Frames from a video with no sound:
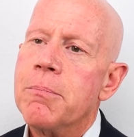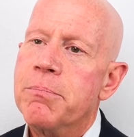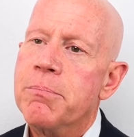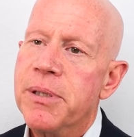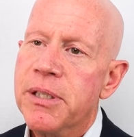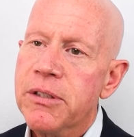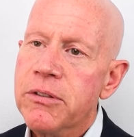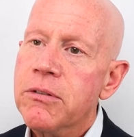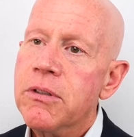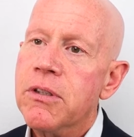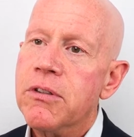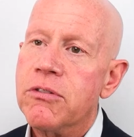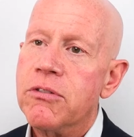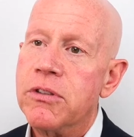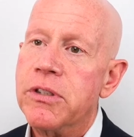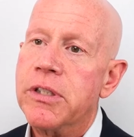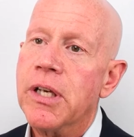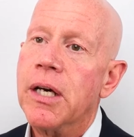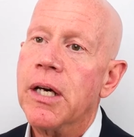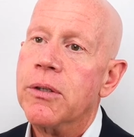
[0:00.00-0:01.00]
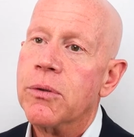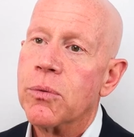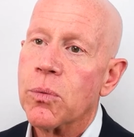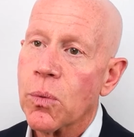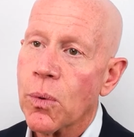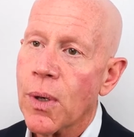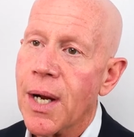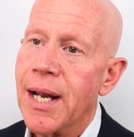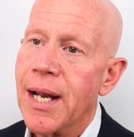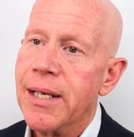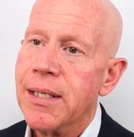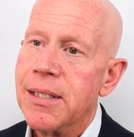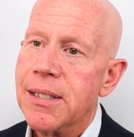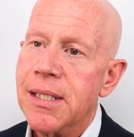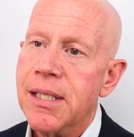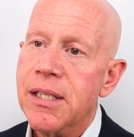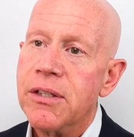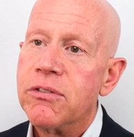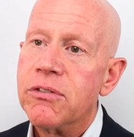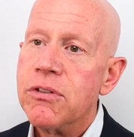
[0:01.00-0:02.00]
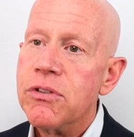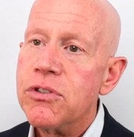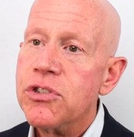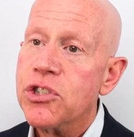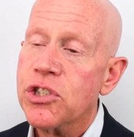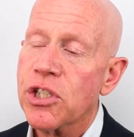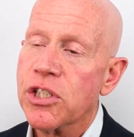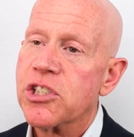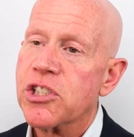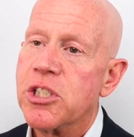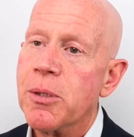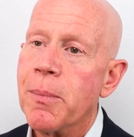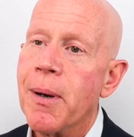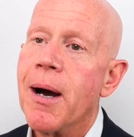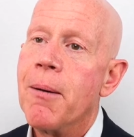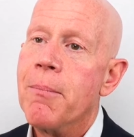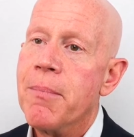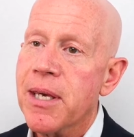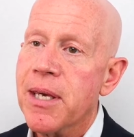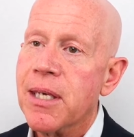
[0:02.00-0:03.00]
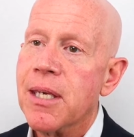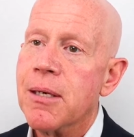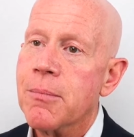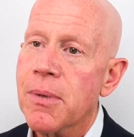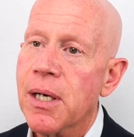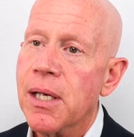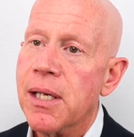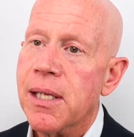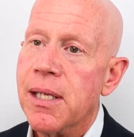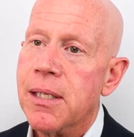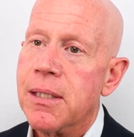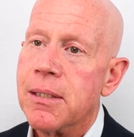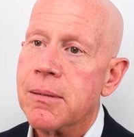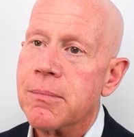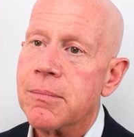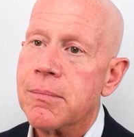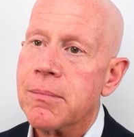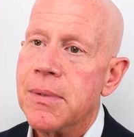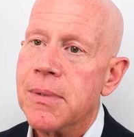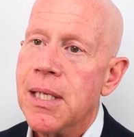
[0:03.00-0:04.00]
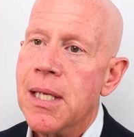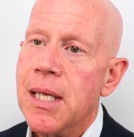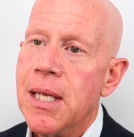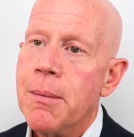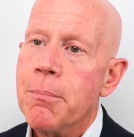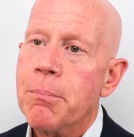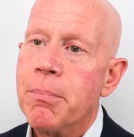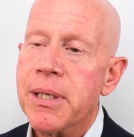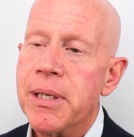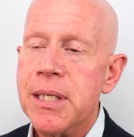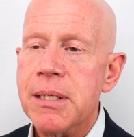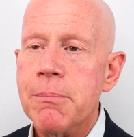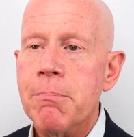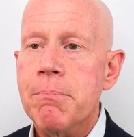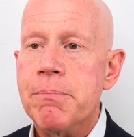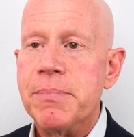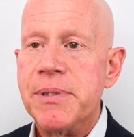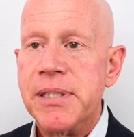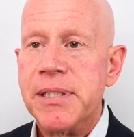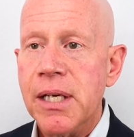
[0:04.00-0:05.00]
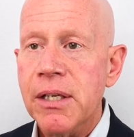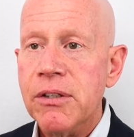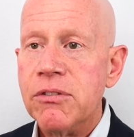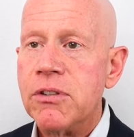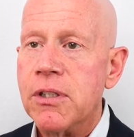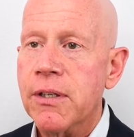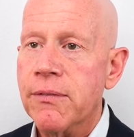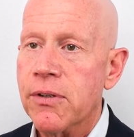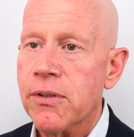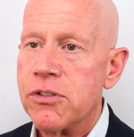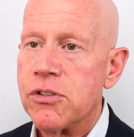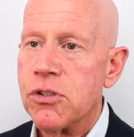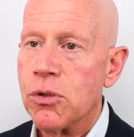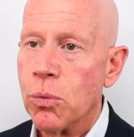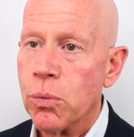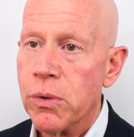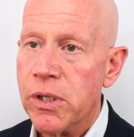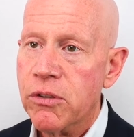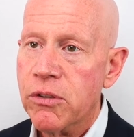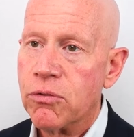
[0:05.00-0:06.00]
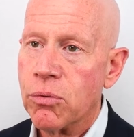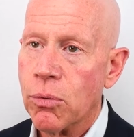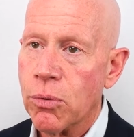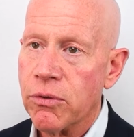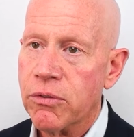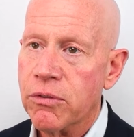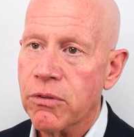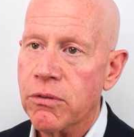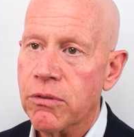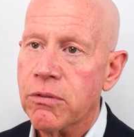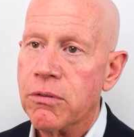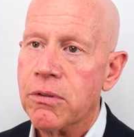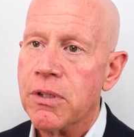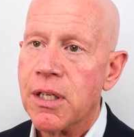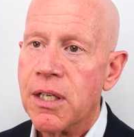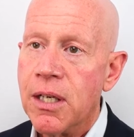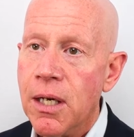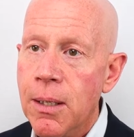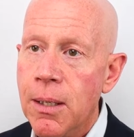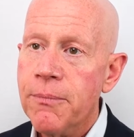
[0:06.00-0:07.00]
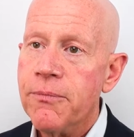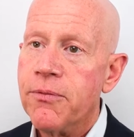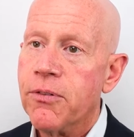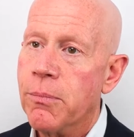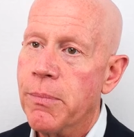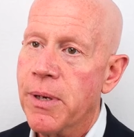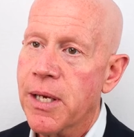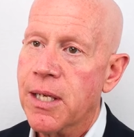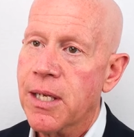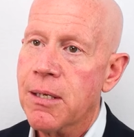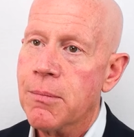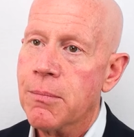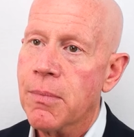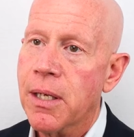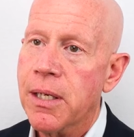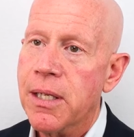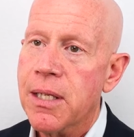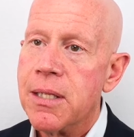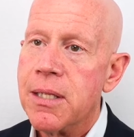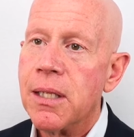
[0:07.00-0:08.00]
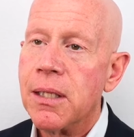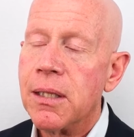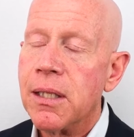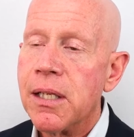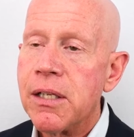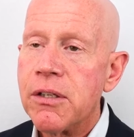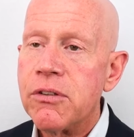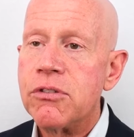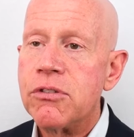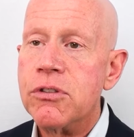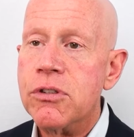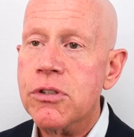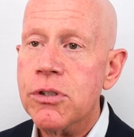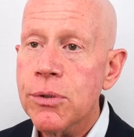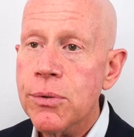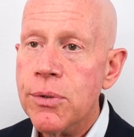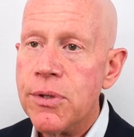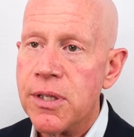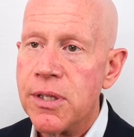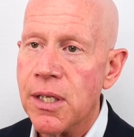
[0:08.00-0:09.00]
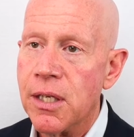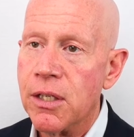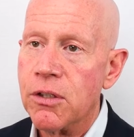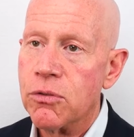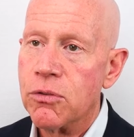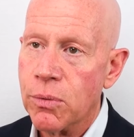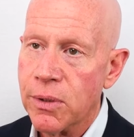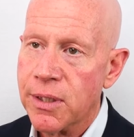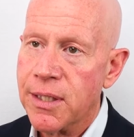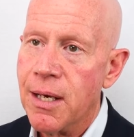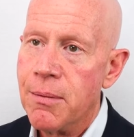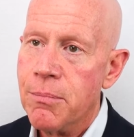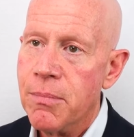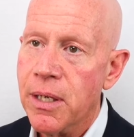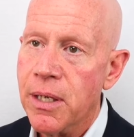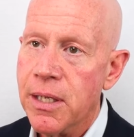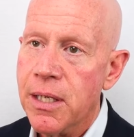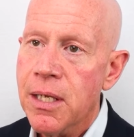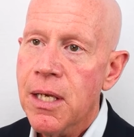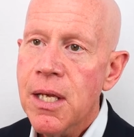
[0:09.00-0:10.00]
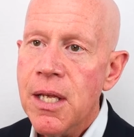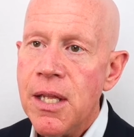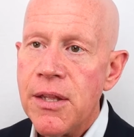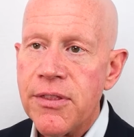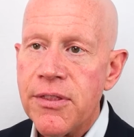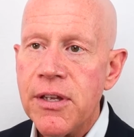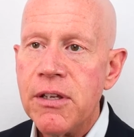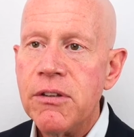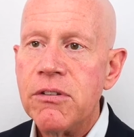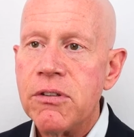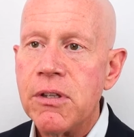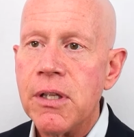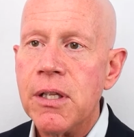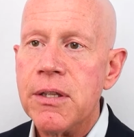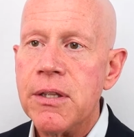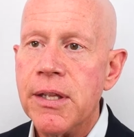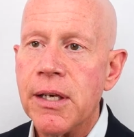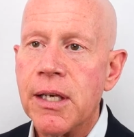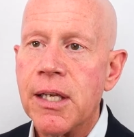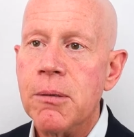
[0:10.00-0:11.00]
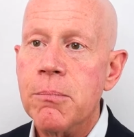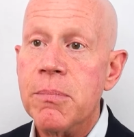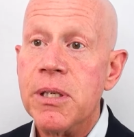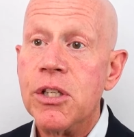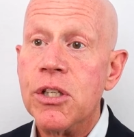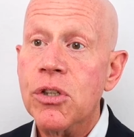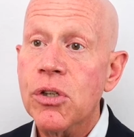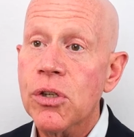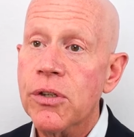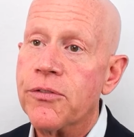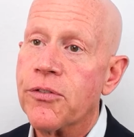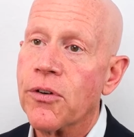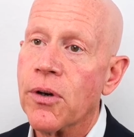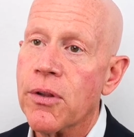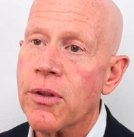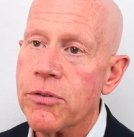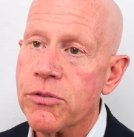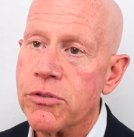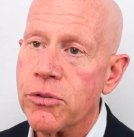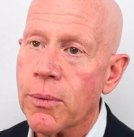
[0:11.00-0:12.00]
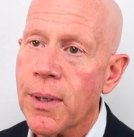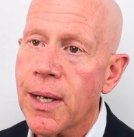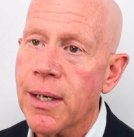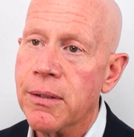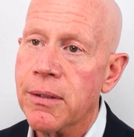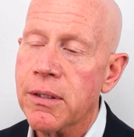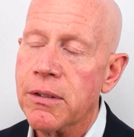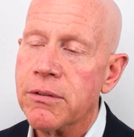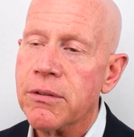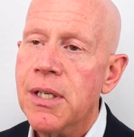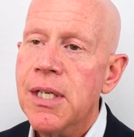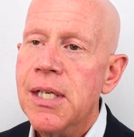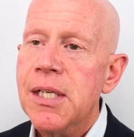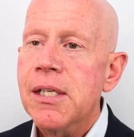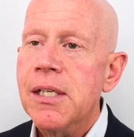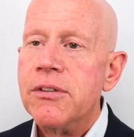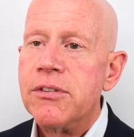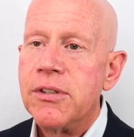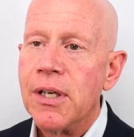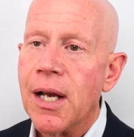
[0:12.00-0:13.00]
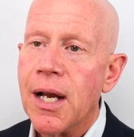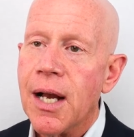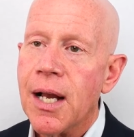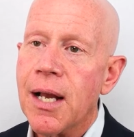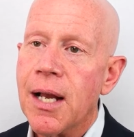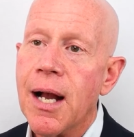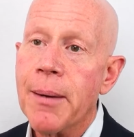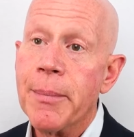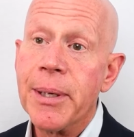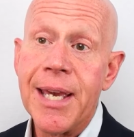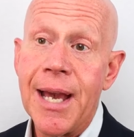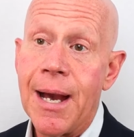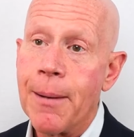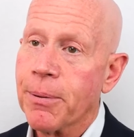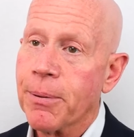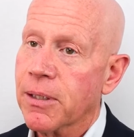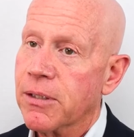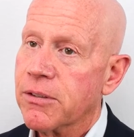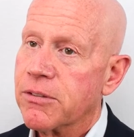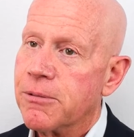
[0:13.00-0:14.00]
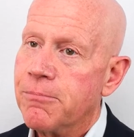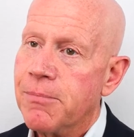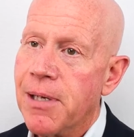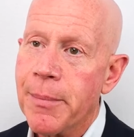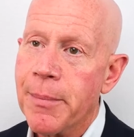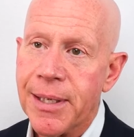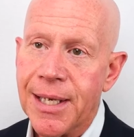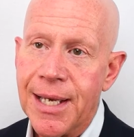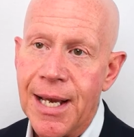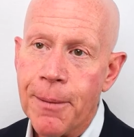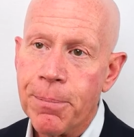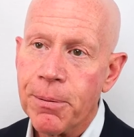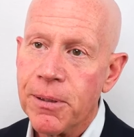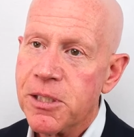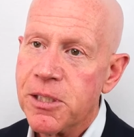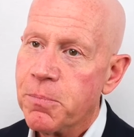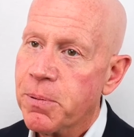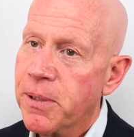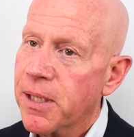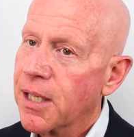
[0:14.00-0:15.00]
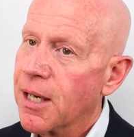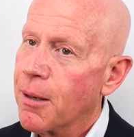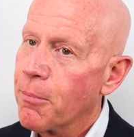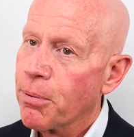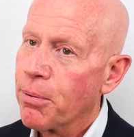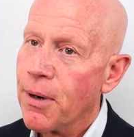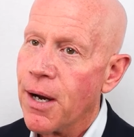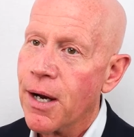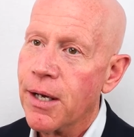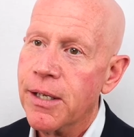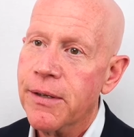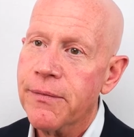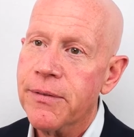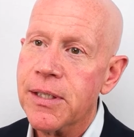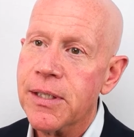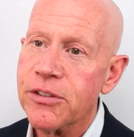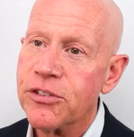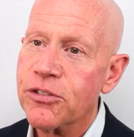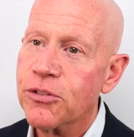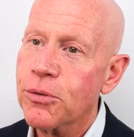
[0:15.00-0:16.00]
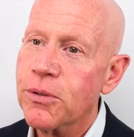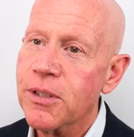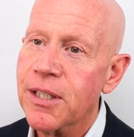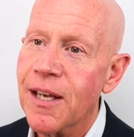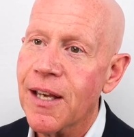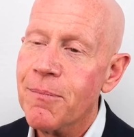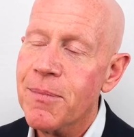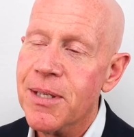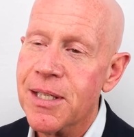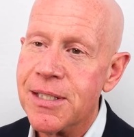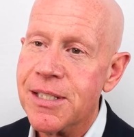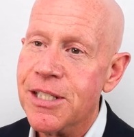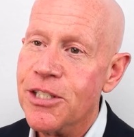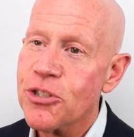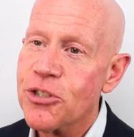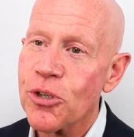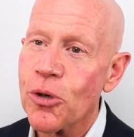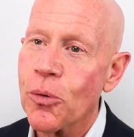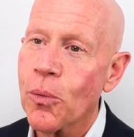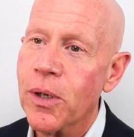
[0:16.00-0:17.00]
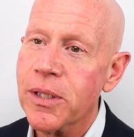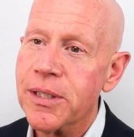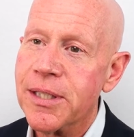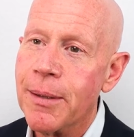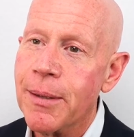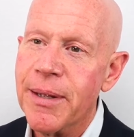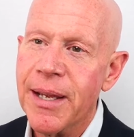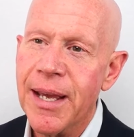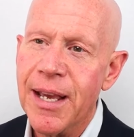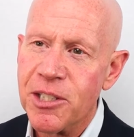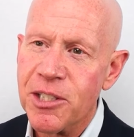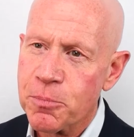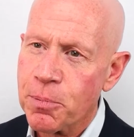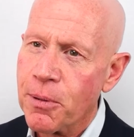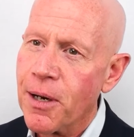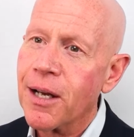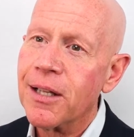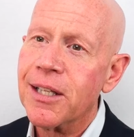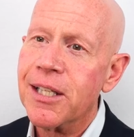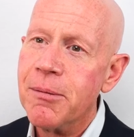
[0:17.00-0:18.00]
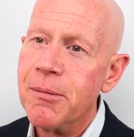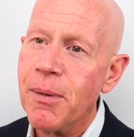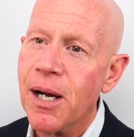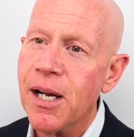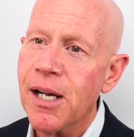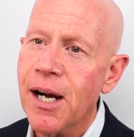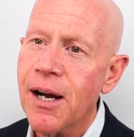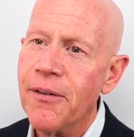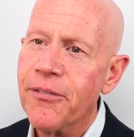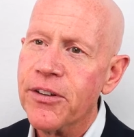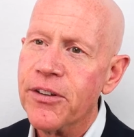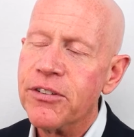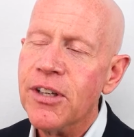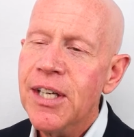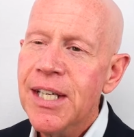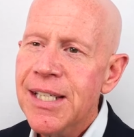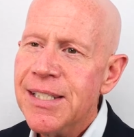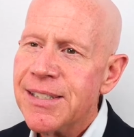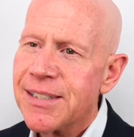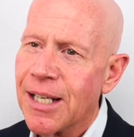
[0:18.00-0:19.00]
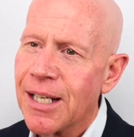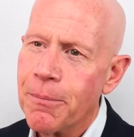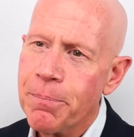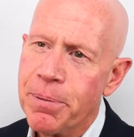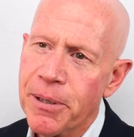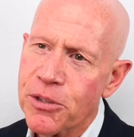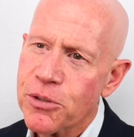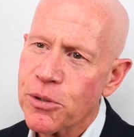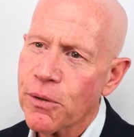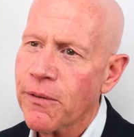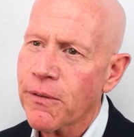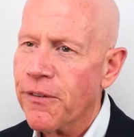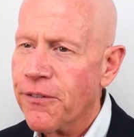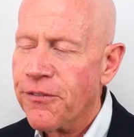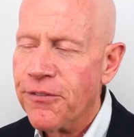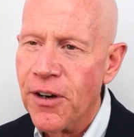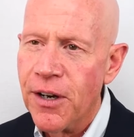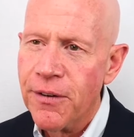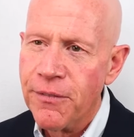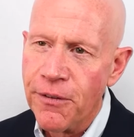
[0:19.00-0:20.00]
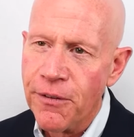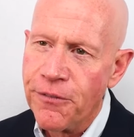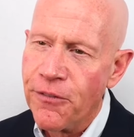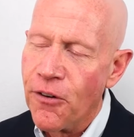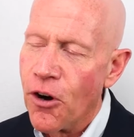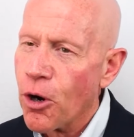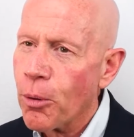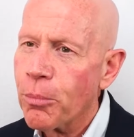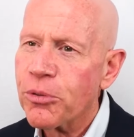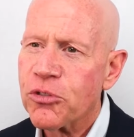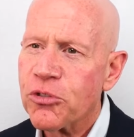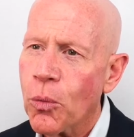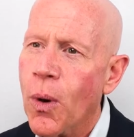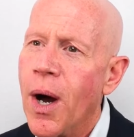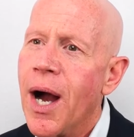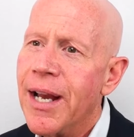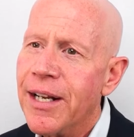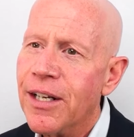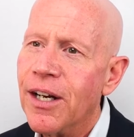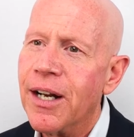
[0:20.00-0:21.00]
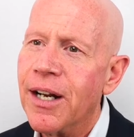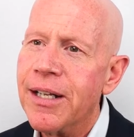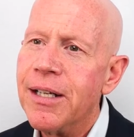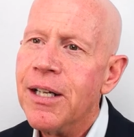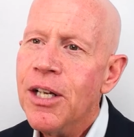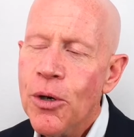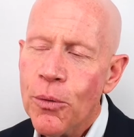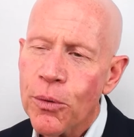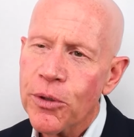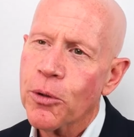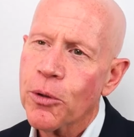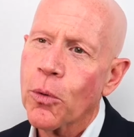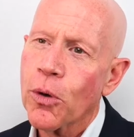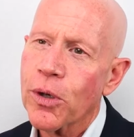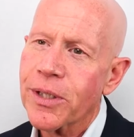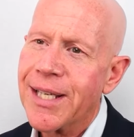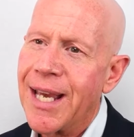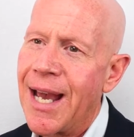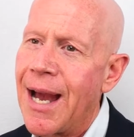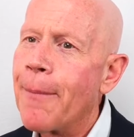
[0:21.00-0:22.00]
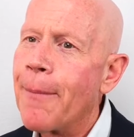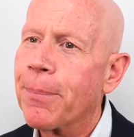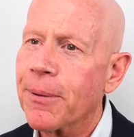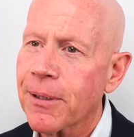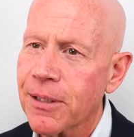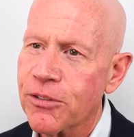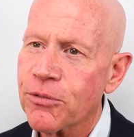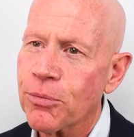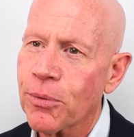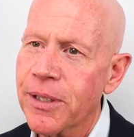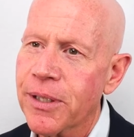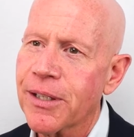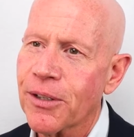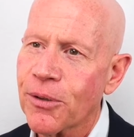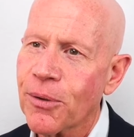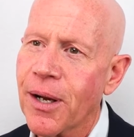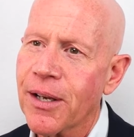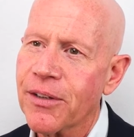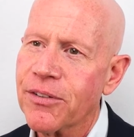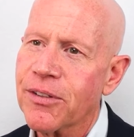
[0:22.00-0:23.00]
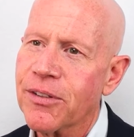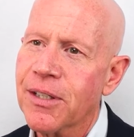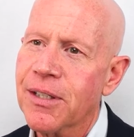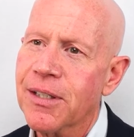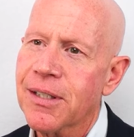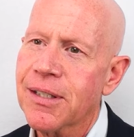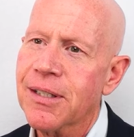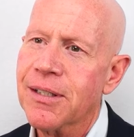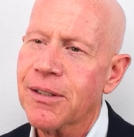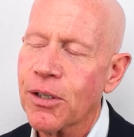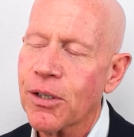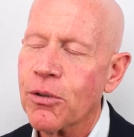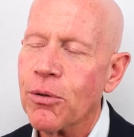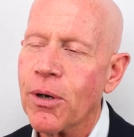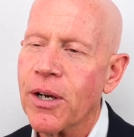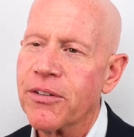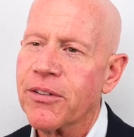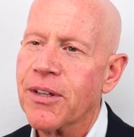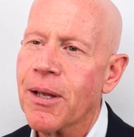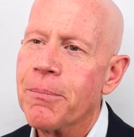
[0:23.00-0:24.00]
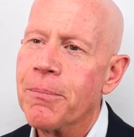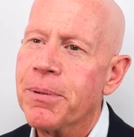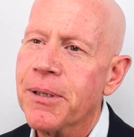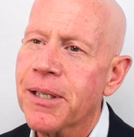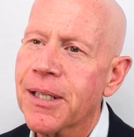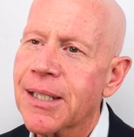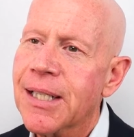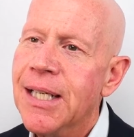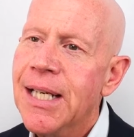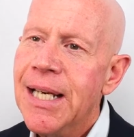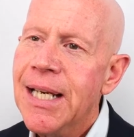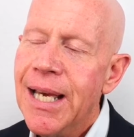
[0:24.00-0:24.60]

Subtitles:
Business done right isn't just about making money, but it does give us the resources that come from making money that let us do things with that money, things that can be good for others around us. See, I'm a capitalist. I'm a capitalist pig. I'm proud of it. A student gave me a t-shirt one time that hangs proudly in my office. It's got a picture of a farm swine on it with the word capitalist written across that pig.